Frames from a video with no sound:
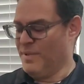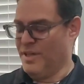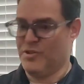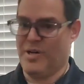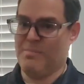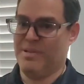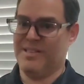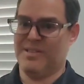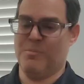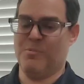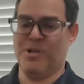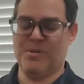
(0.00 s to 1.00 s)
So I'm bringing
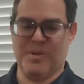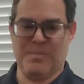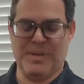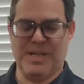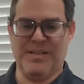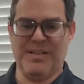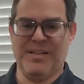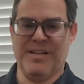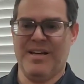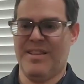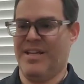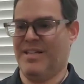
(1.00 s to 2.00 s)
some work with me,
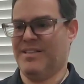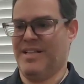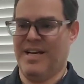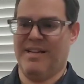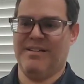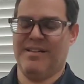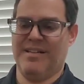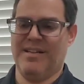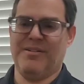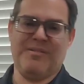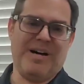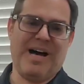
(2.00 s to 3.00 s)
things that
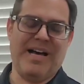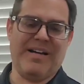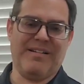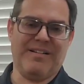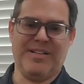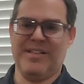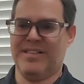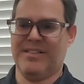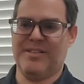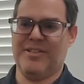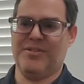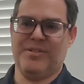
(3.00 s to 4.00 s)
I couldn't
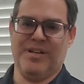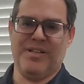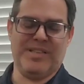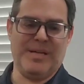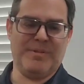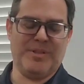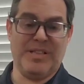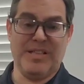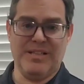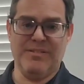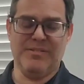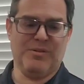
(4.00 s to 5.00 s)
necessarily do other times in the
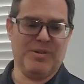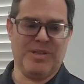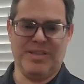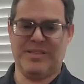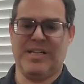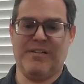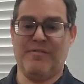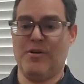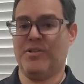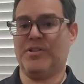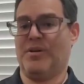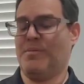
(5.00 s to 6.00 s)
year, or things that I can
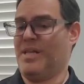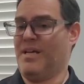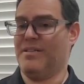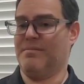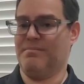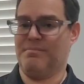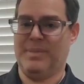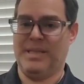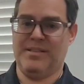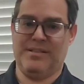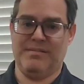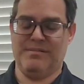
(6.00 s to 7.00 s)
focus on without
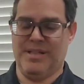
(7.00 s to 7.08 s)
being